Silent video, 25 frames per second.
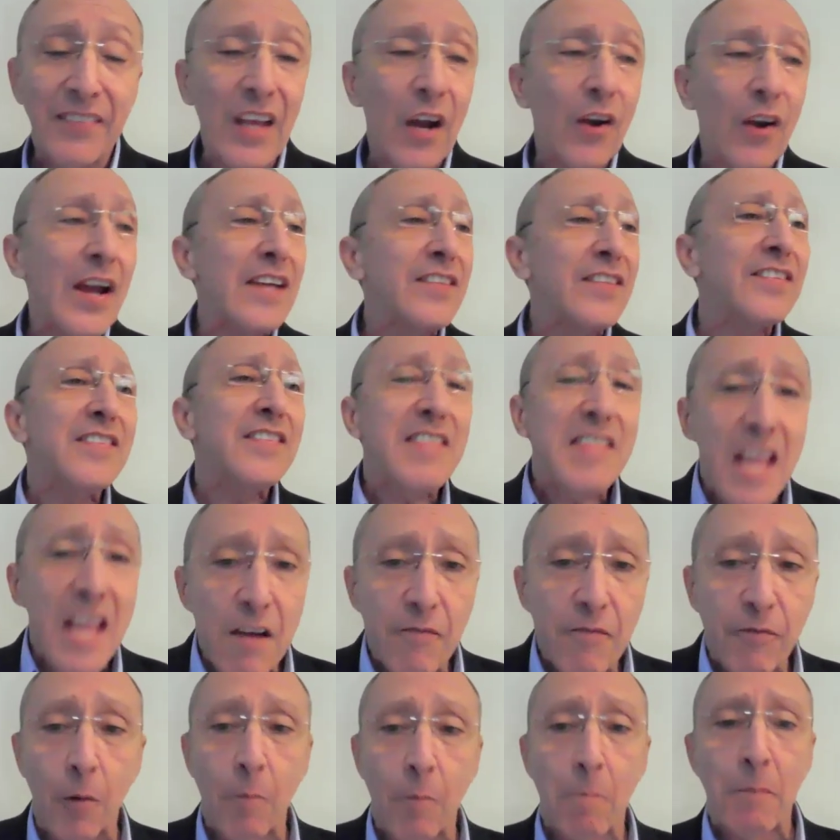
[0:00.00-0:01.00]
There has
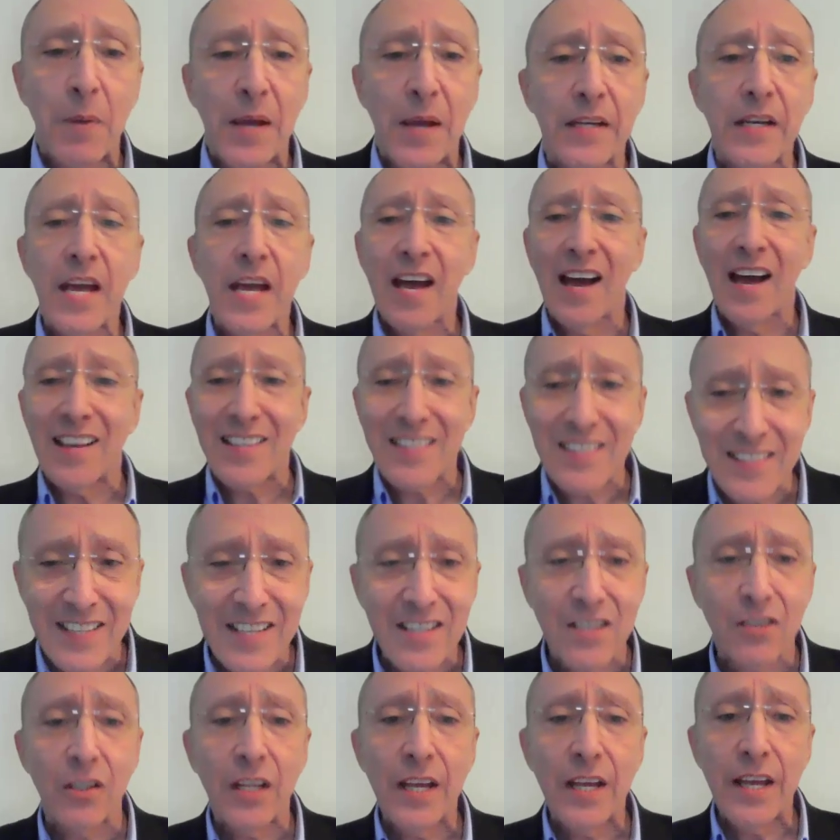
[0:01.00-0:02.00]
never been a
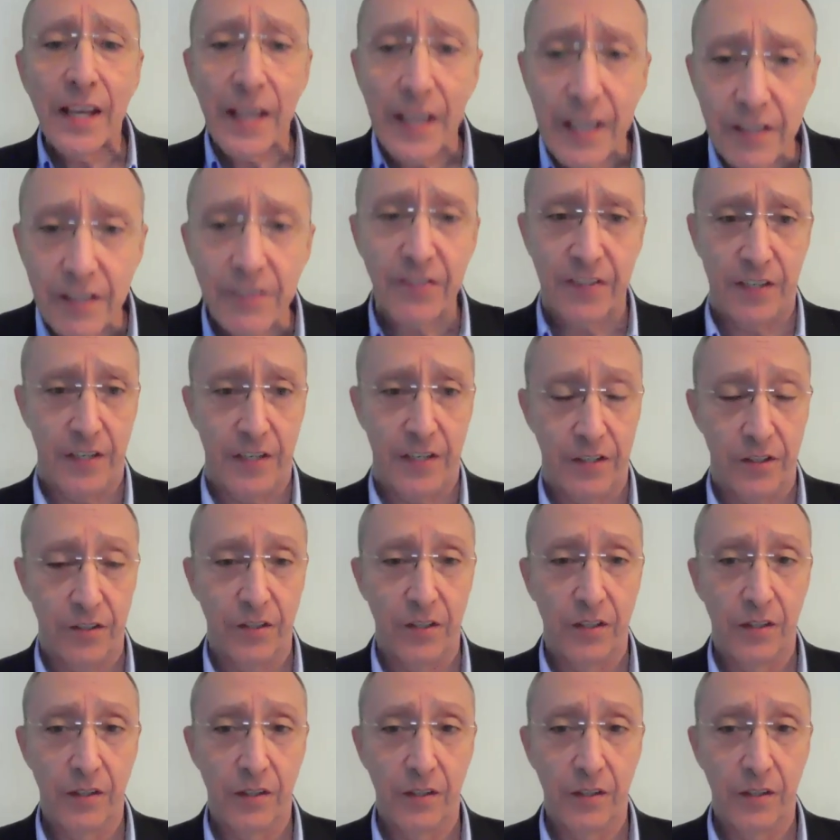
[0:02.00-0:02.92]
single incident.